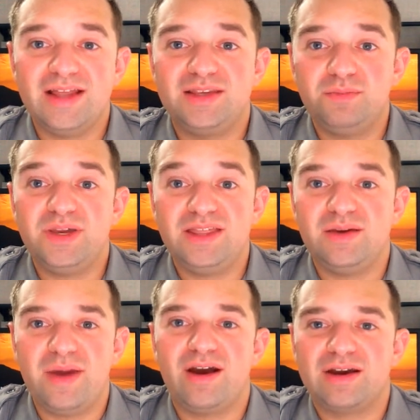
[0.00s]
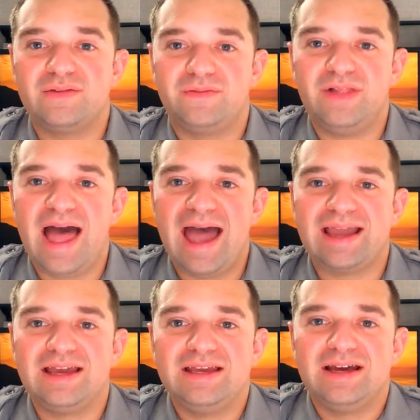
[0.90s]
to be the American
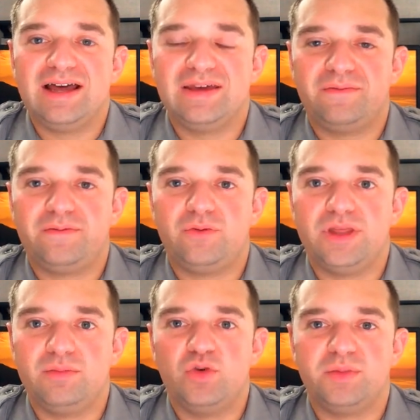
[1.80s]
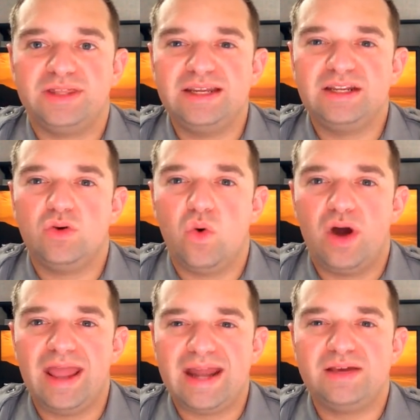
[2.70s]
flag that flew on the moon, but they didn't
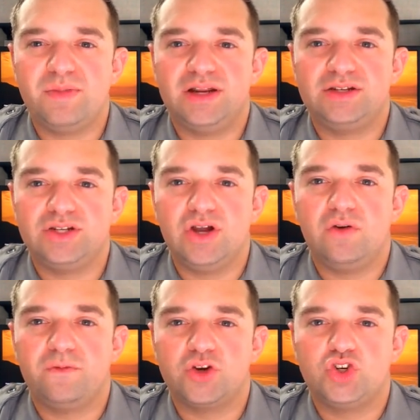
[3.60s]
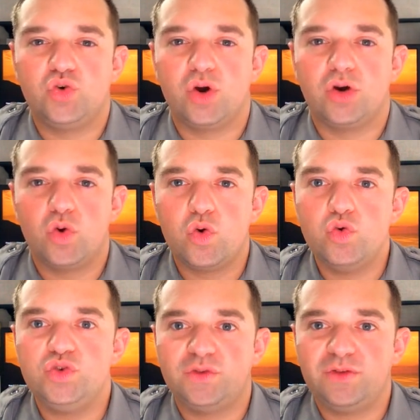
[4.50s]
want anybody to know for sure
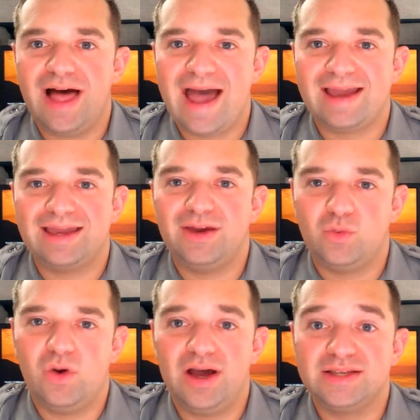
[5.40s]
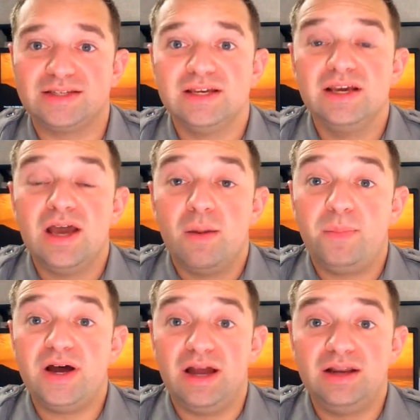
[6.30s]
whose flag it was.
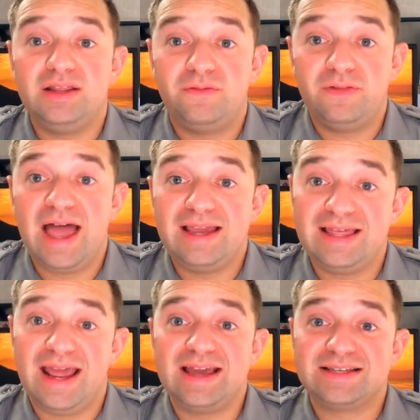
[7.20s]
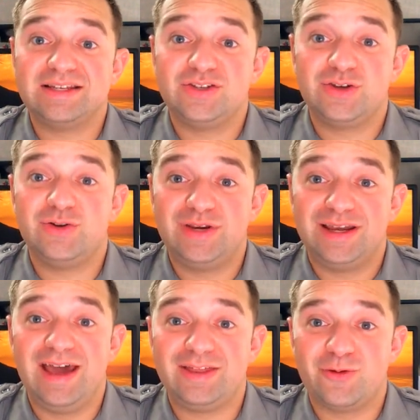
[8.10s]
But the flag that Essie sewed
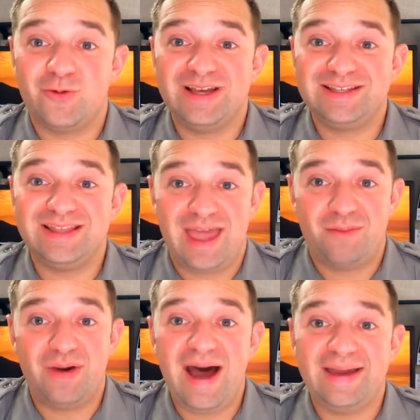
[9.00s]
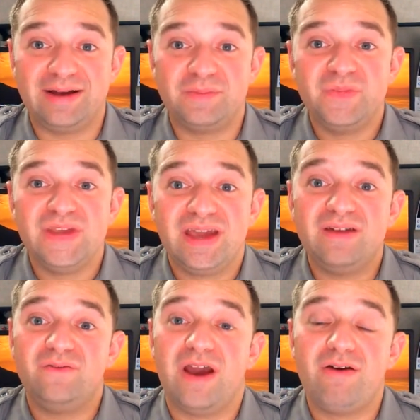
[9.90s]
together was in that pile,
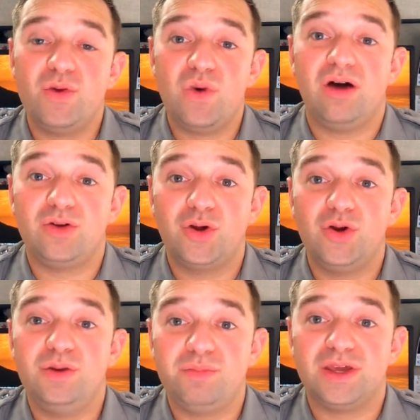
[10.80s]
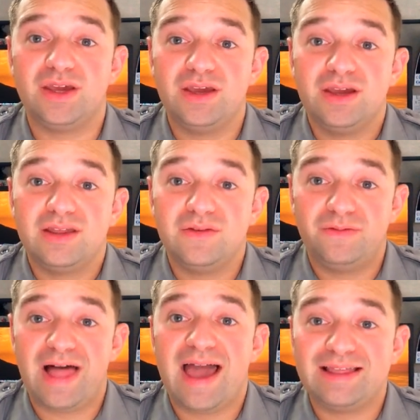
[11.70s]
and very well could be the
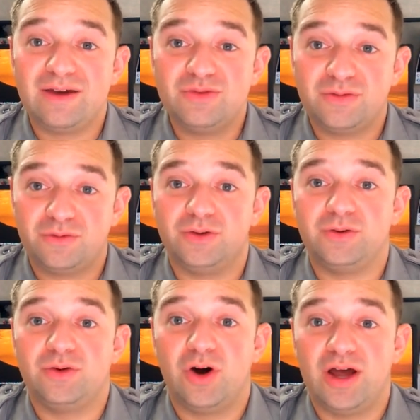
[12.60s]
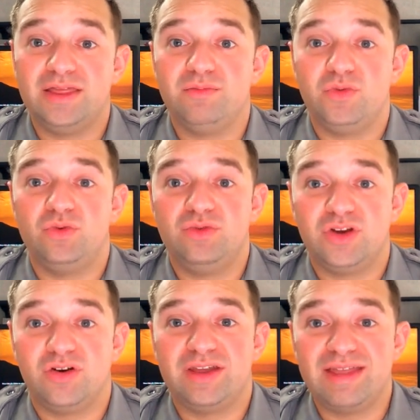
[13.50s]
flag that was flew on the moon
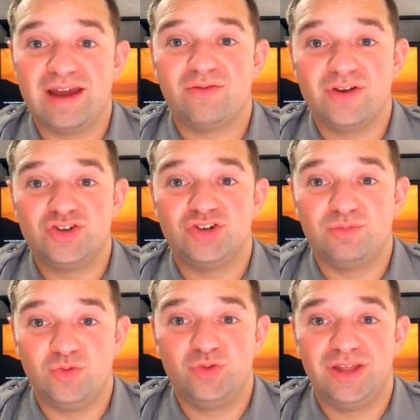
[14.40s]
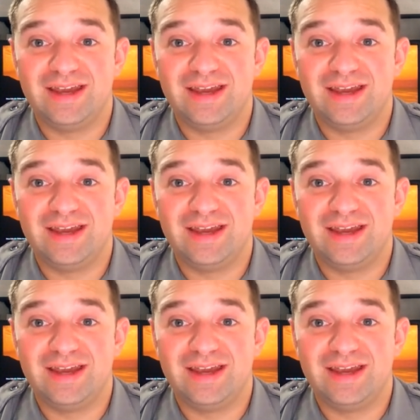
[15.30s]
during that original moon